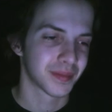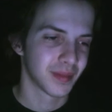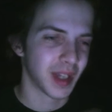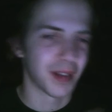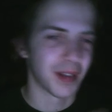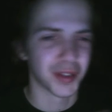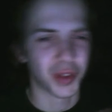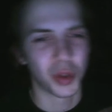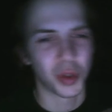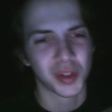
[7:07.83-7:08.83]
I was
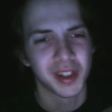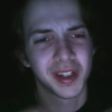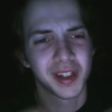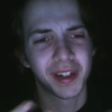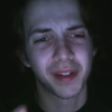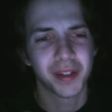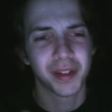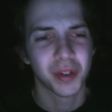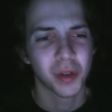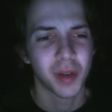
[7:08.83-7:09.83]
told in a different
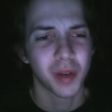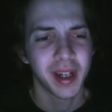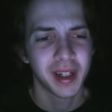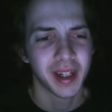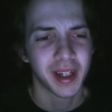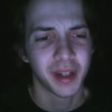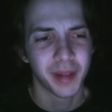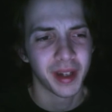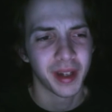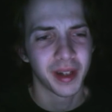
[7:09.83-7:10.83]
sort of way,
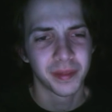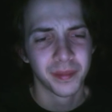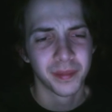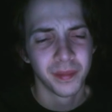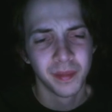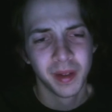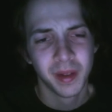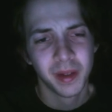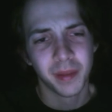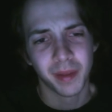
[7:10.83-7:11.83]
being
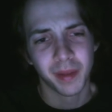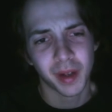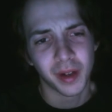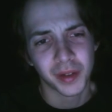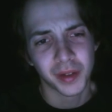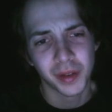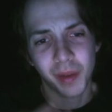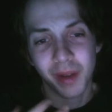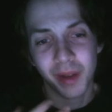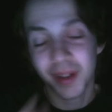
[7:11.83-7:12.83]
recalled the
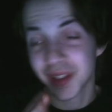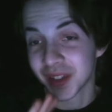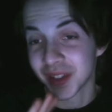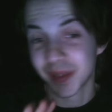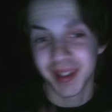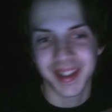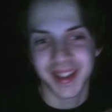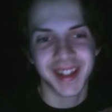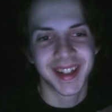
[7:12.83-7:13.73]
way it was, that's all I'm going to say.